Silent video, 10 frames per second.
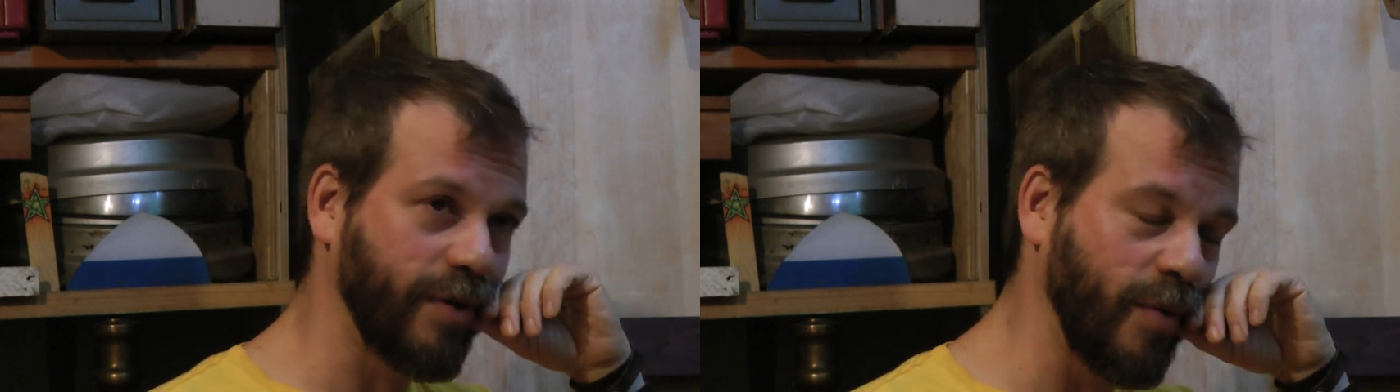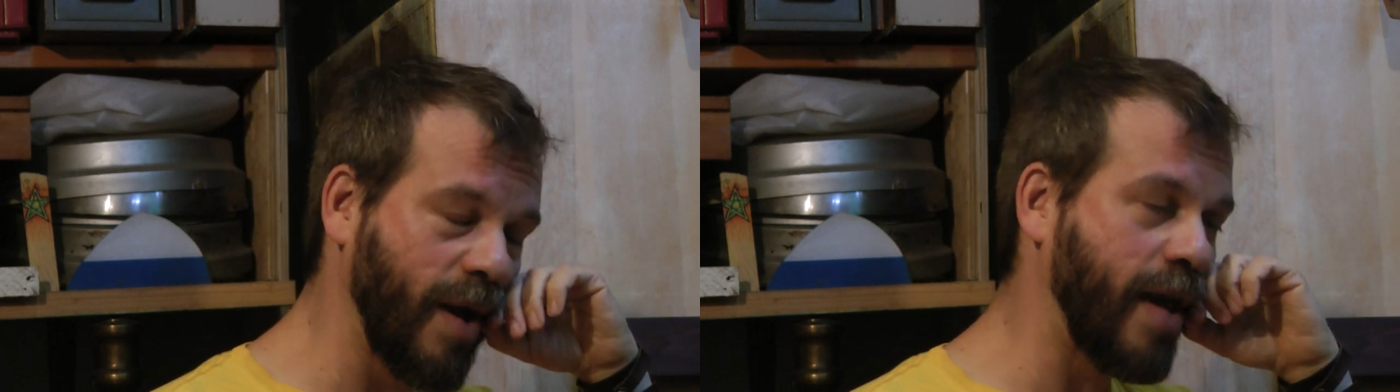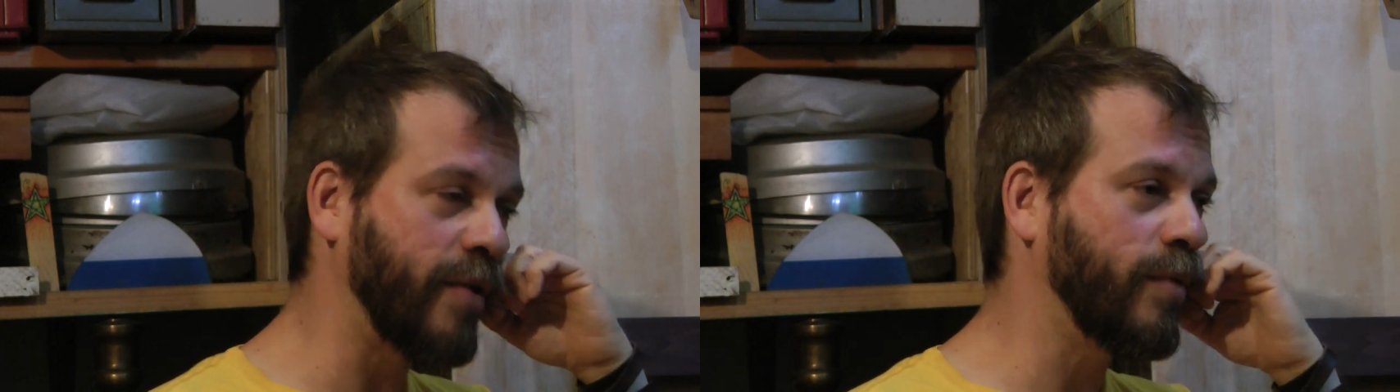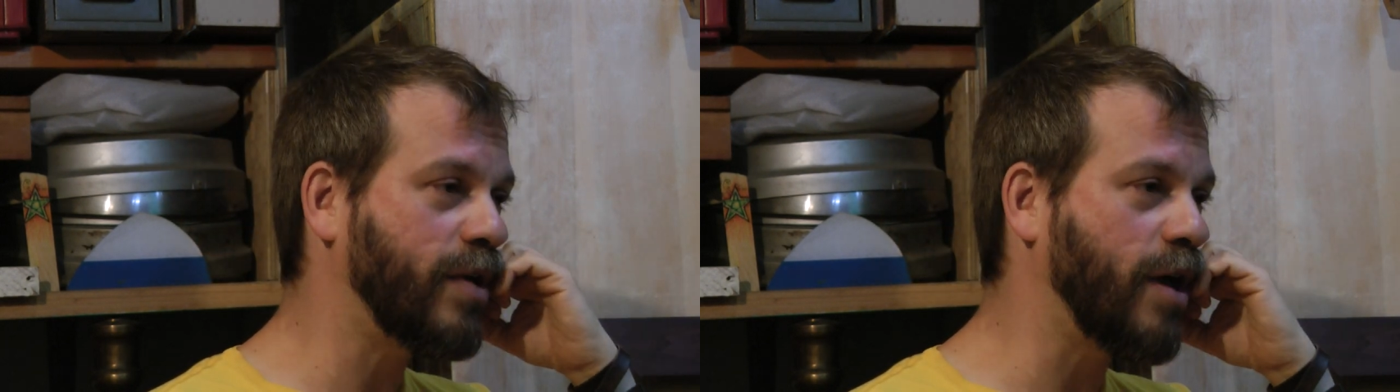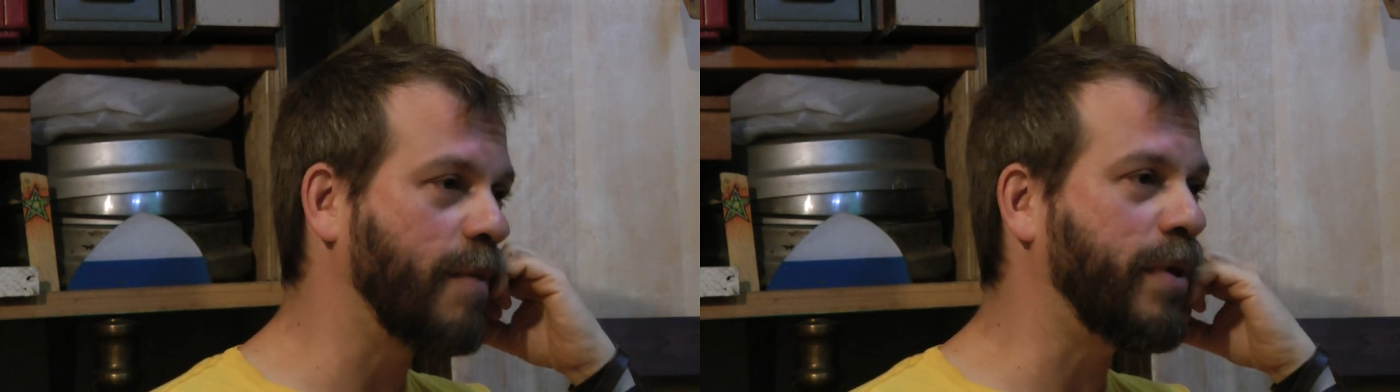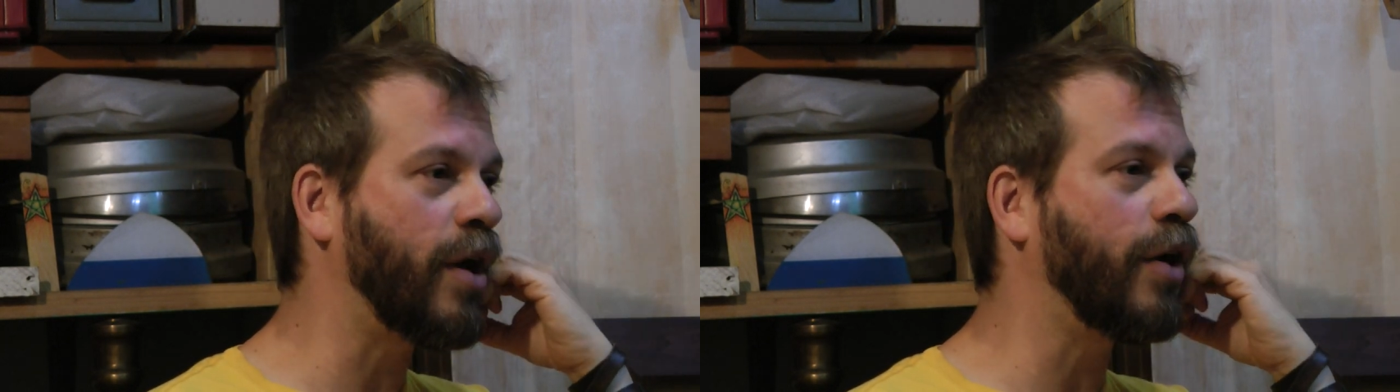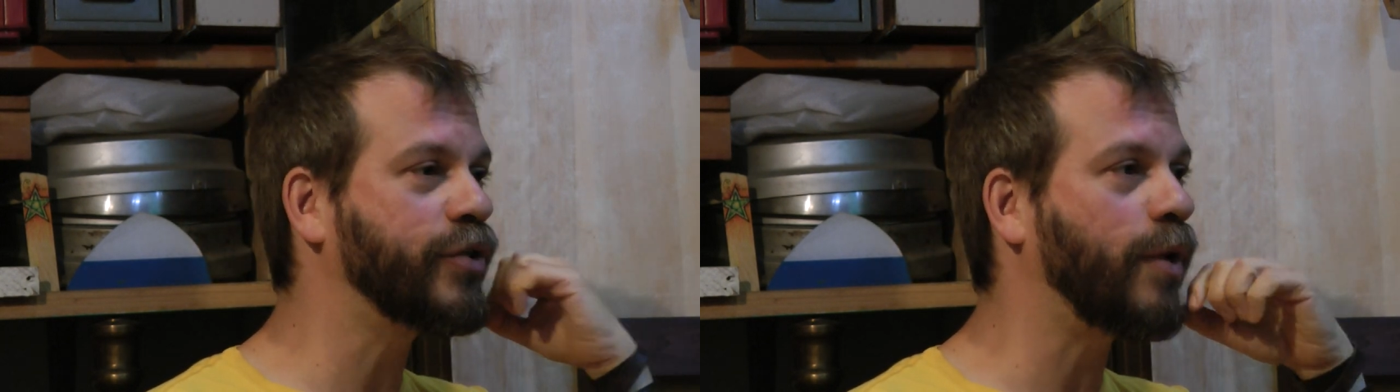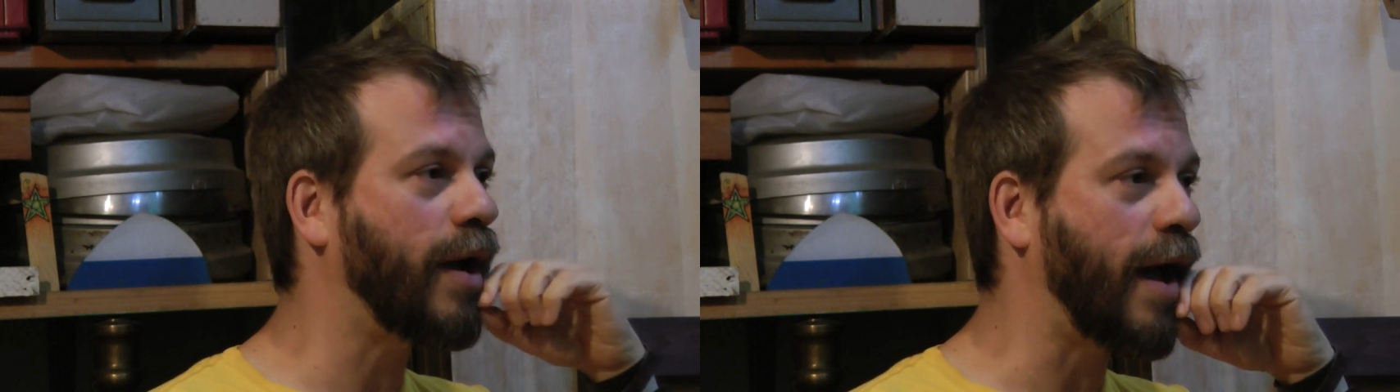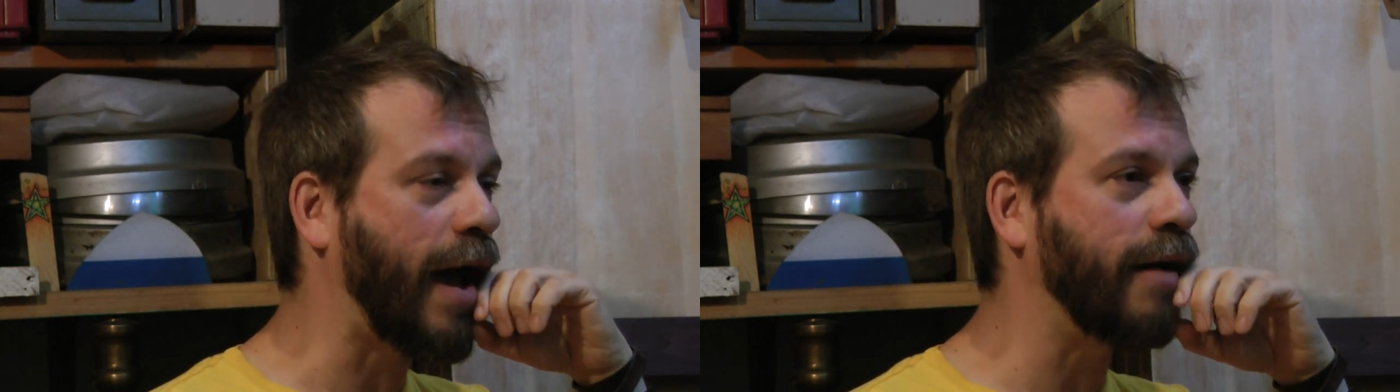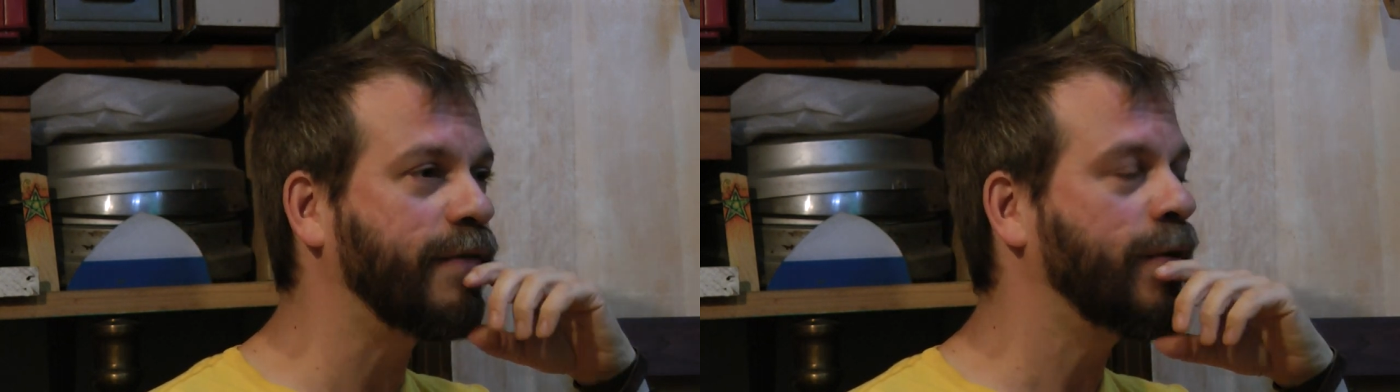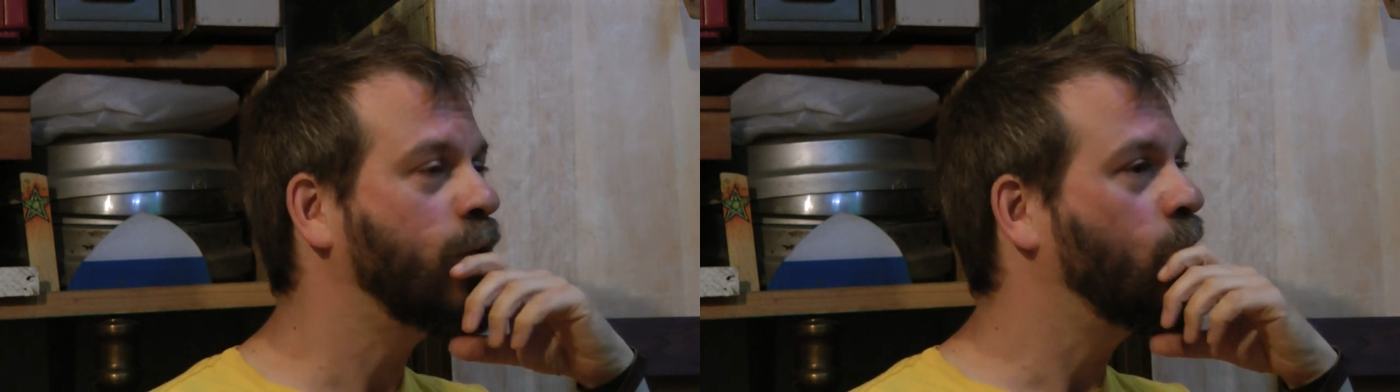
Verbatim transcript: it away and whatnot but i also have